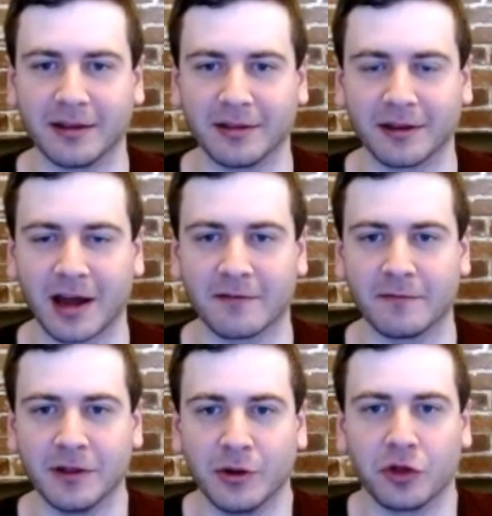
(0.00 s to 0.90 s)
the kind of
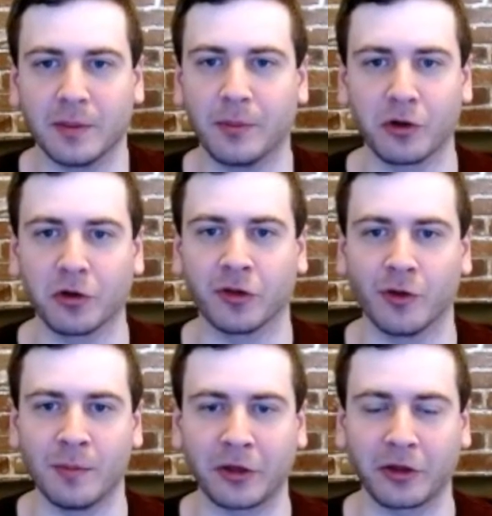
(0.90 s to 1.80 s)
views he pushes. So
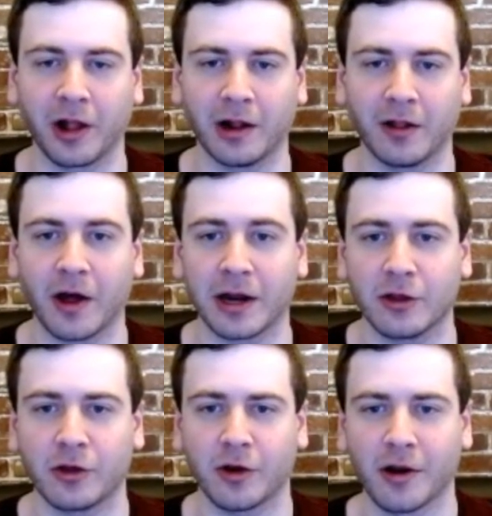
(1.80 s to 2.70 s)
it makes it a lot
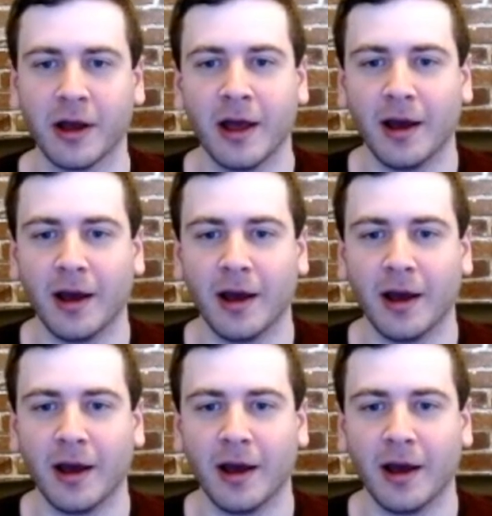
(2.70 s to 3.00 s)
easier.